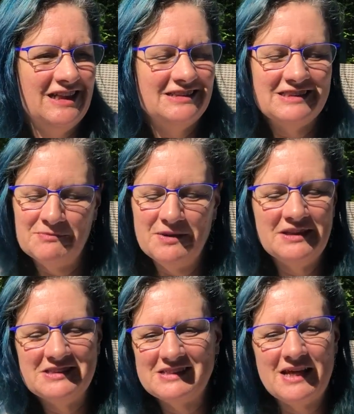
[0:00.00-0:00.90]
And
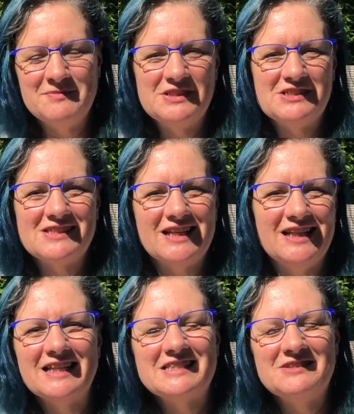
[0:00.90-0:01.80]
something inside me just
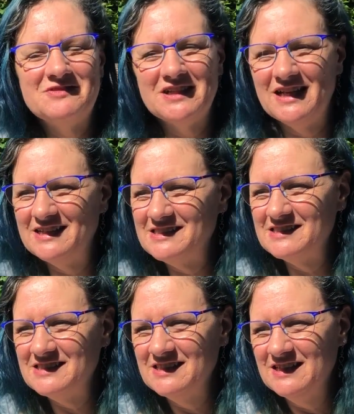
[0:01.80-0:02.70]
clicked and realized,
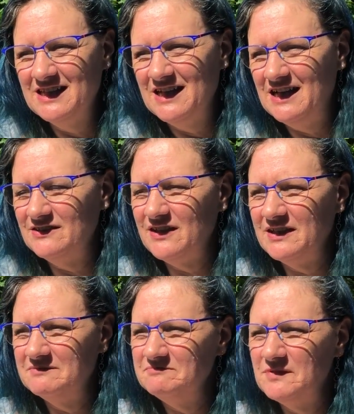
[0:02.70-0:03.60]
I was
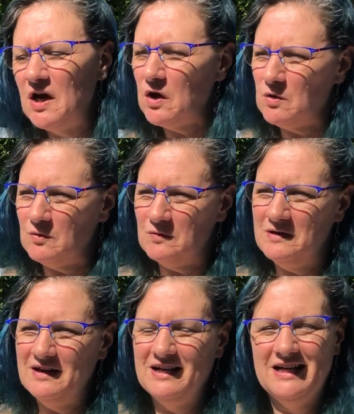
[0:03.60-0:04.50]
like, oh,
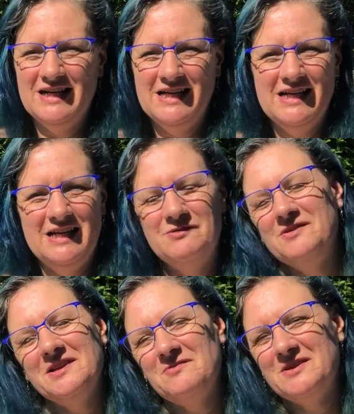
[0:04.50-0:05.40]
it
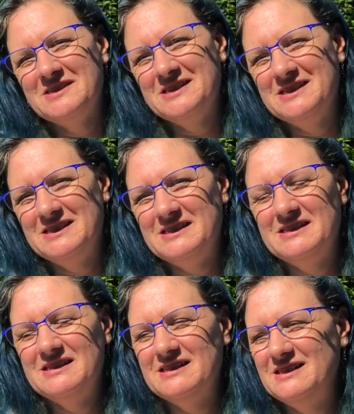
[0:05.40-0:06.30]
really wasn't
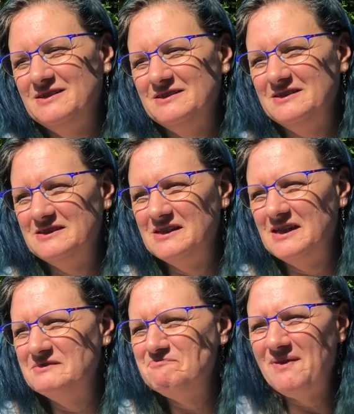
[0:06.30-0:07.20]

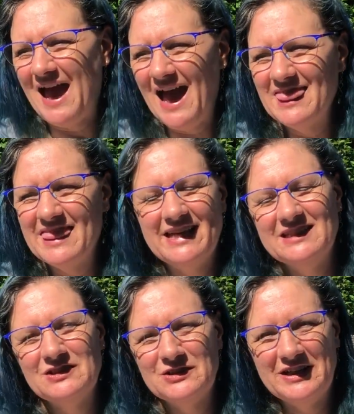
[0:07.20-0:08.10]
a bad
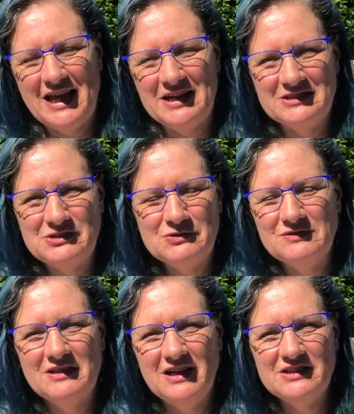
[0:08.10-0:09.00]
thing learning how to do
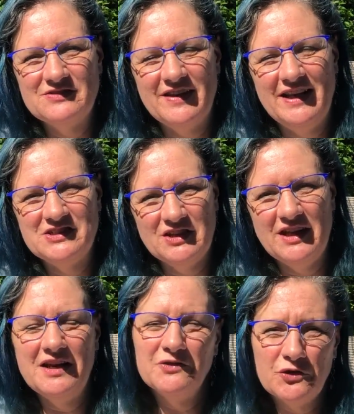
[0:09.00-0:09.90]
college
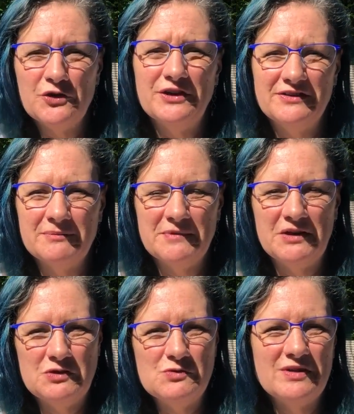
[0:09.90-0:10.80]
financial aid. I was learning
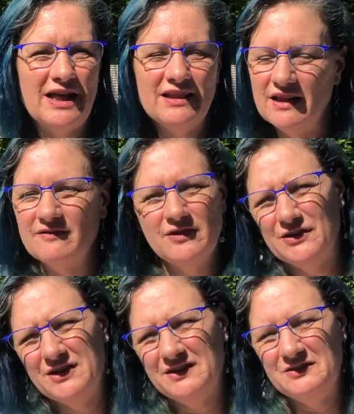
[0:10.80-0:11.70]
something new, and I love
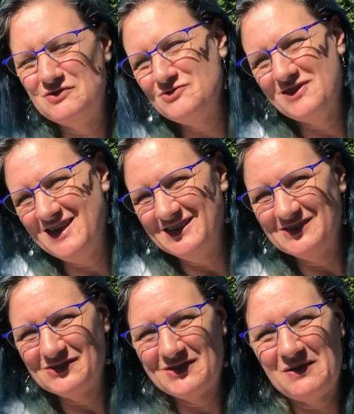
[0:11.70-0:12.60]
learning new
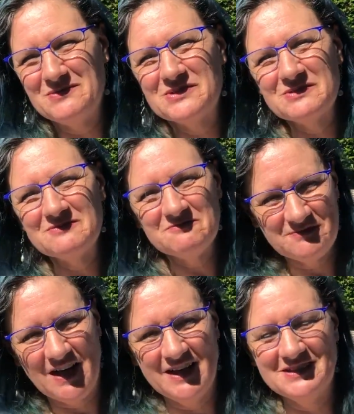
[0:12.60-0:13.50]
things, so that was
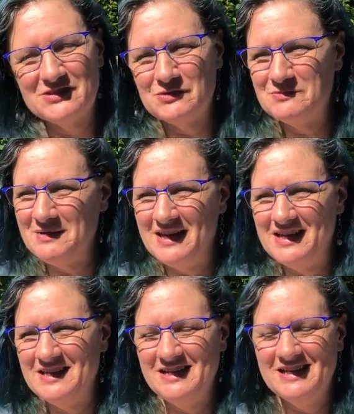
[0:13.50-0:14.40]
fun. So
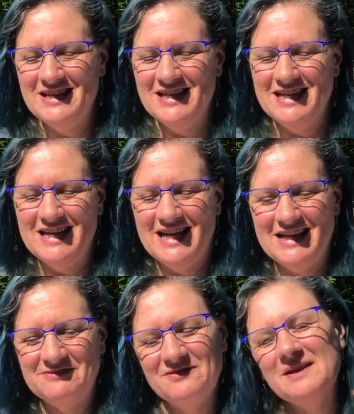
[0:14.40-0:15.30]

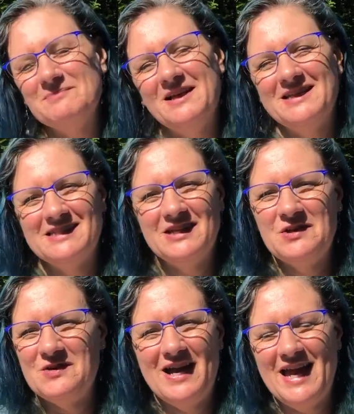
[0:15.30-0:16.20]
I flipped and I said,
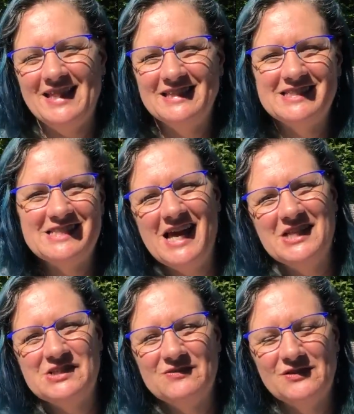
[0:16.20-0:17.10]
oh, I had the
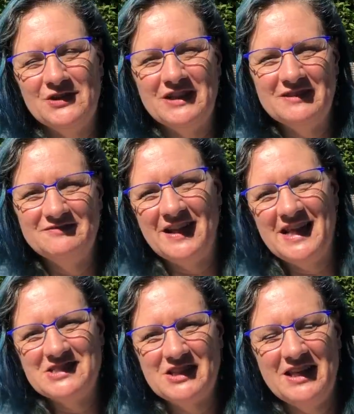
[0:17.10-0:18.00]
challenge of learning
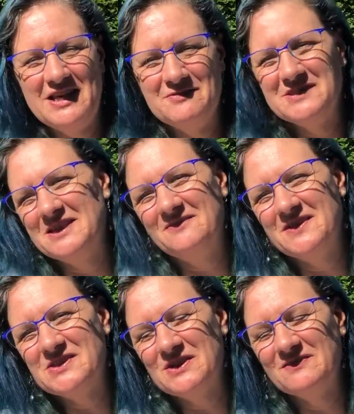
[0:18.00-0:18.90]
financial aid. It was an
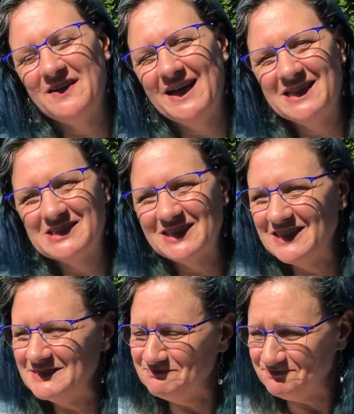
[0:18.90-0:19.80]
adventure in financial
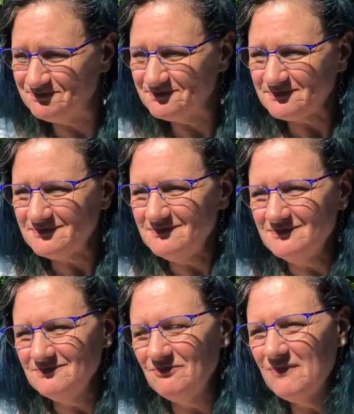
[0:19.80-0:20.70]
aid.
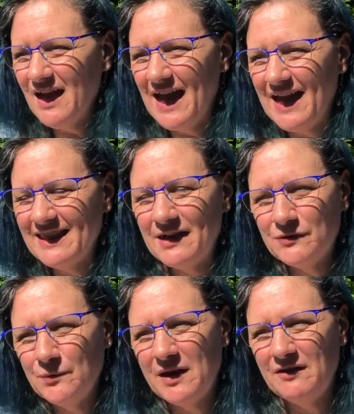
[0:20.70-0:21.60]
And
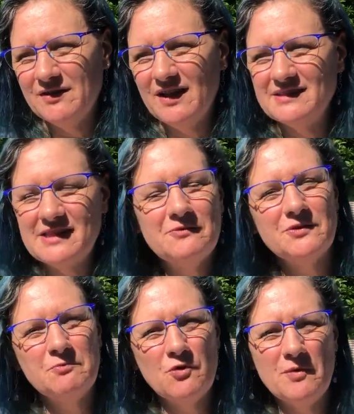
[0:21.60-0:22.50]
that's when I realized that it
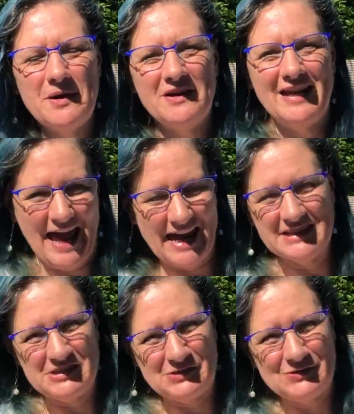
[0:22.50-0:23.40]
was more about an
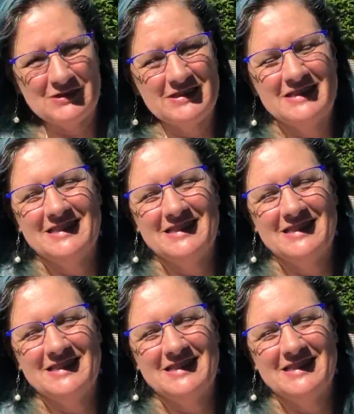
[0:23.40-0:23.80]
attitude